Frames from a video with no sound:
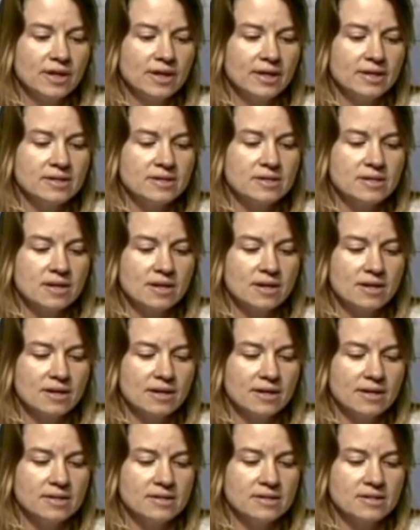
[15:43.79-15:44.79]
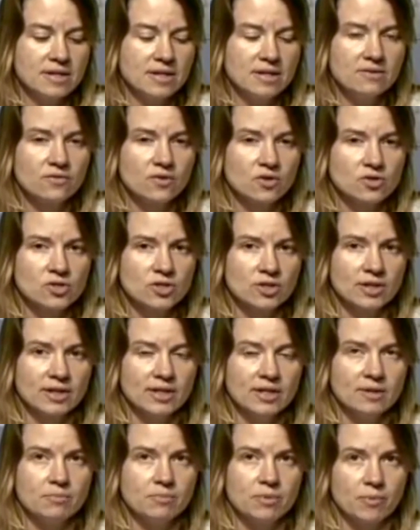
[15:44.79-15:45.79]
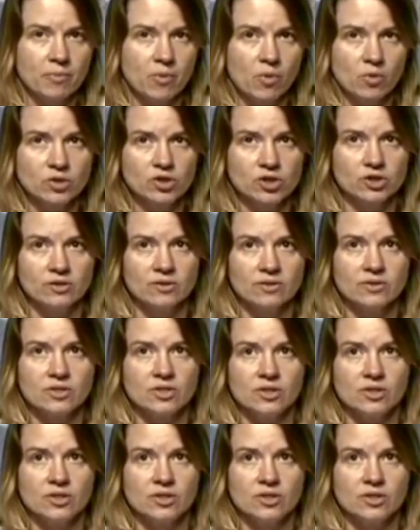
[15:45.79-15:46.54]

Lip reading: is inversely proportional